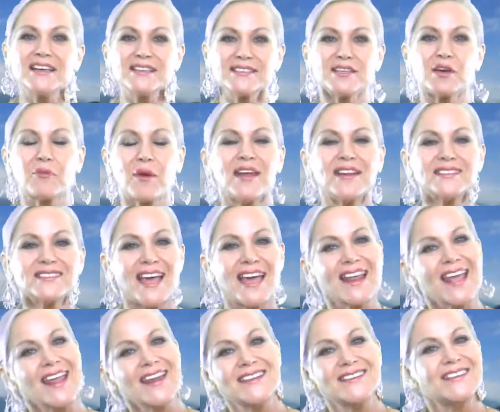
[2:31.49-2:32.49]
So where does
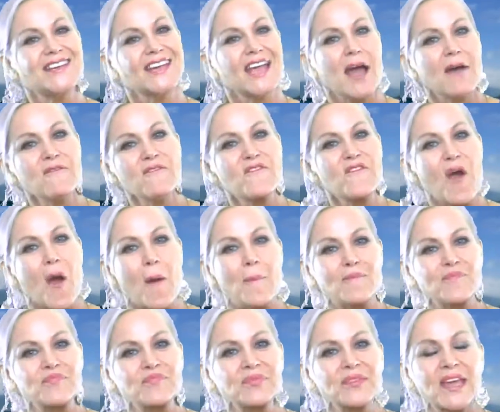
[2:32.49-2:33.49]
that energy come
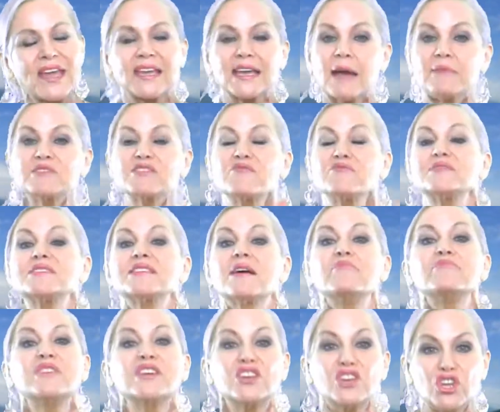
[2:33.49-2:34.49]
from? It comes from
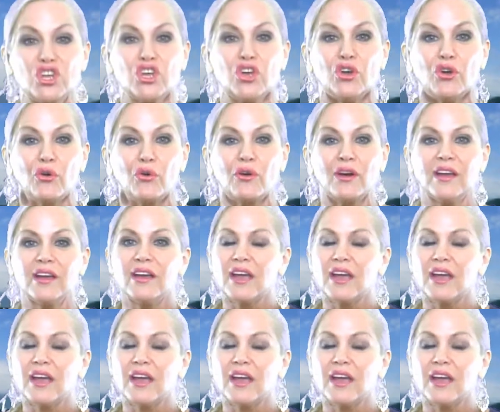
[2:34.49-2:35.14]
something new.